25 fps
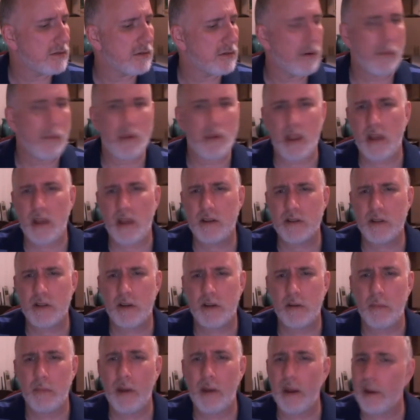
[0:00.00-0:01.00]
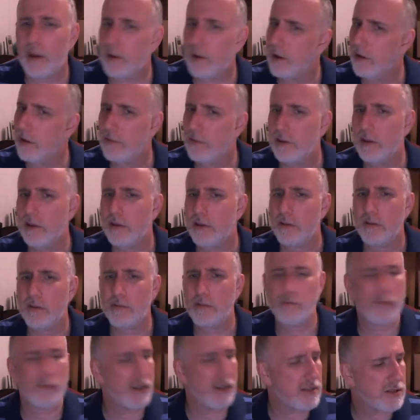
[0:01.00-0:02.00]
I'm glad it's not your bag, Kev, because
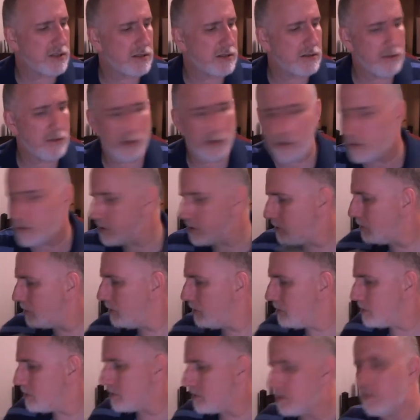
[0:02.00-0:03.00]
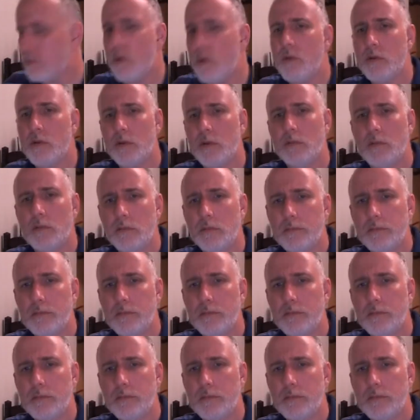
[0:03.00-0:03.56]
it's it's it's smoking.